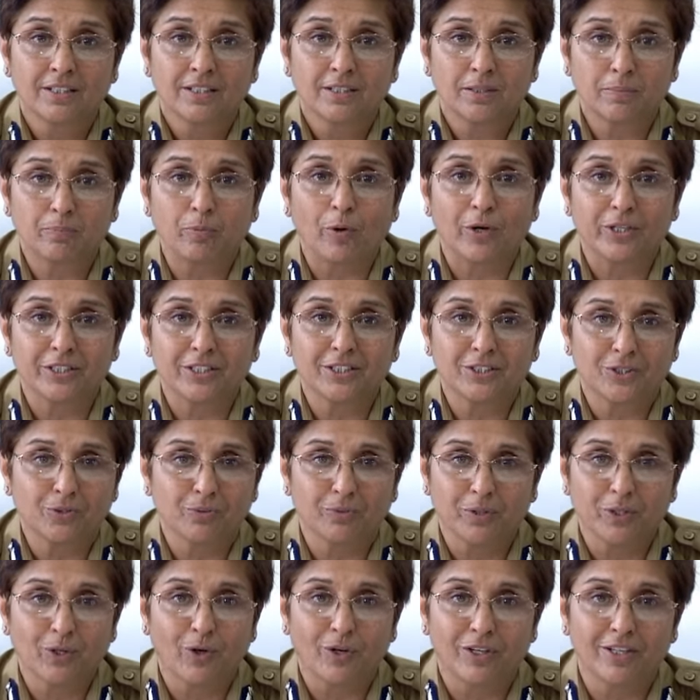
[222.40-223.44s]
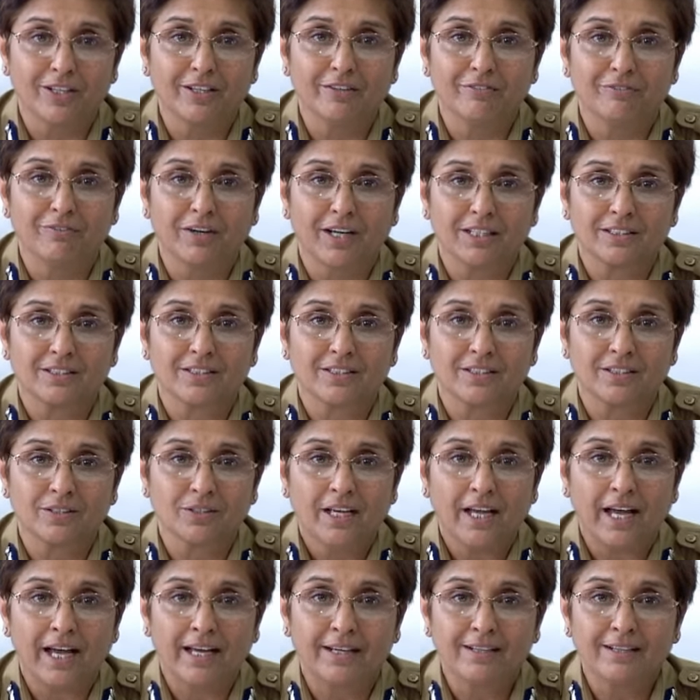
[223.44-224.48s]
The point is, we all live once,
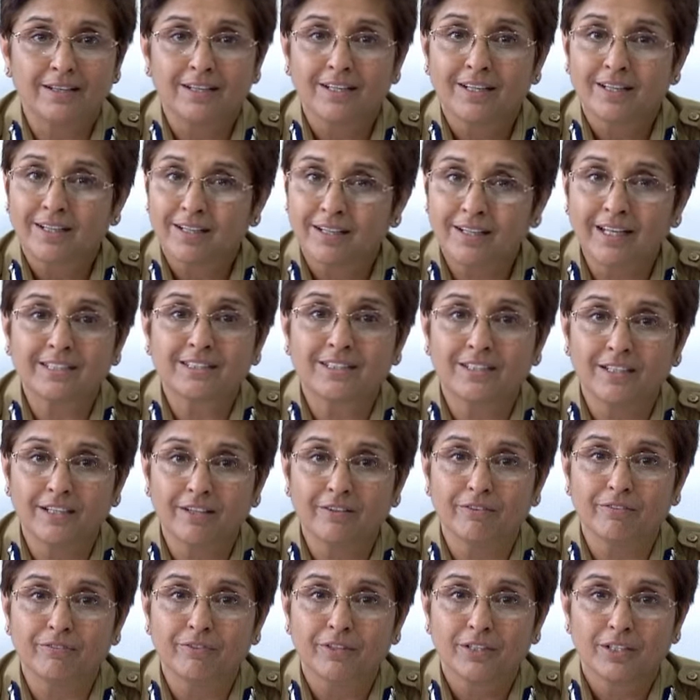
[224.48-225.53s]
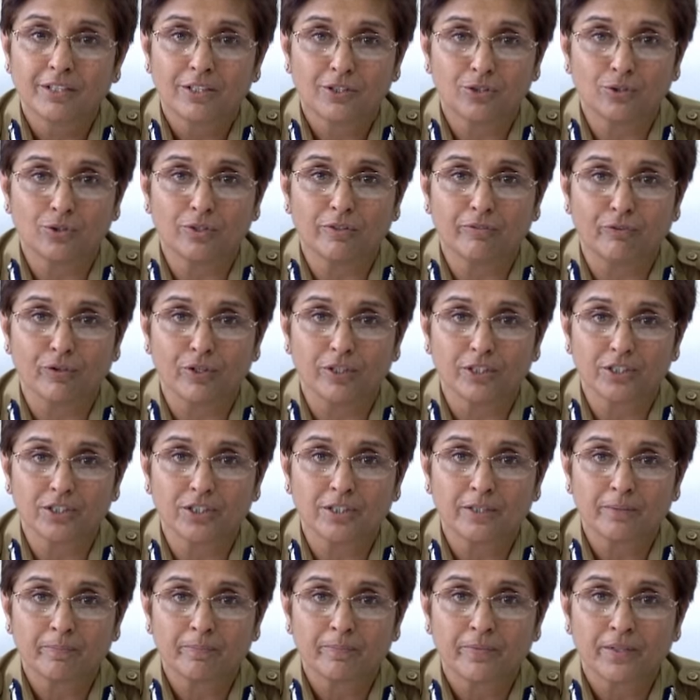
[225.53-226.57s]
and let's live to the
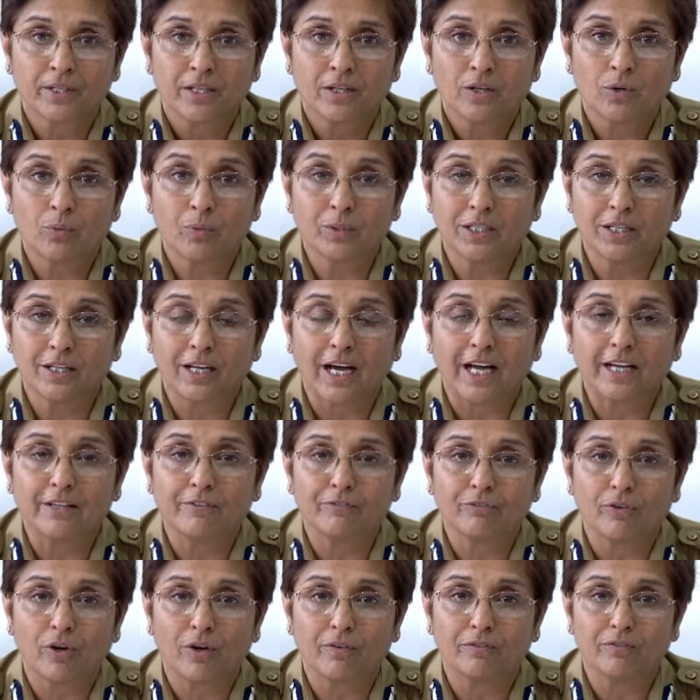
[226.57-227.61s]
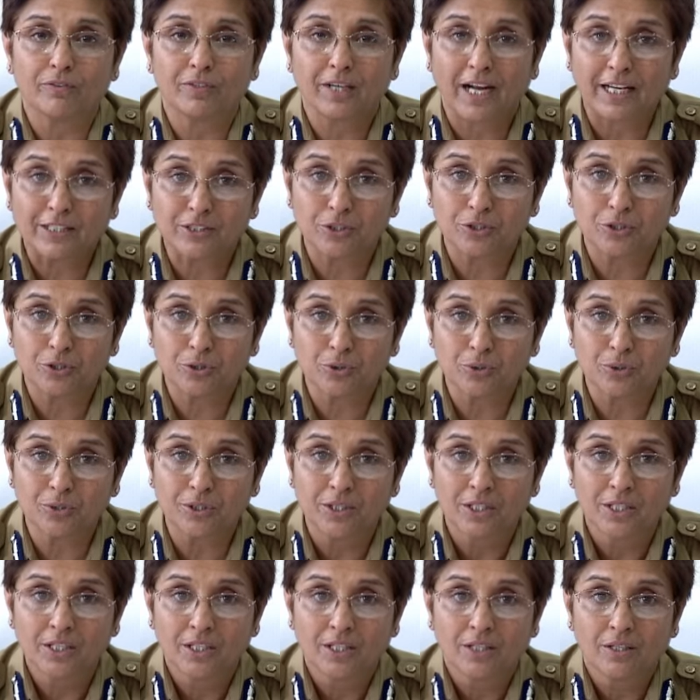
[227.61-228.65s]
fullest with a life of gratitude,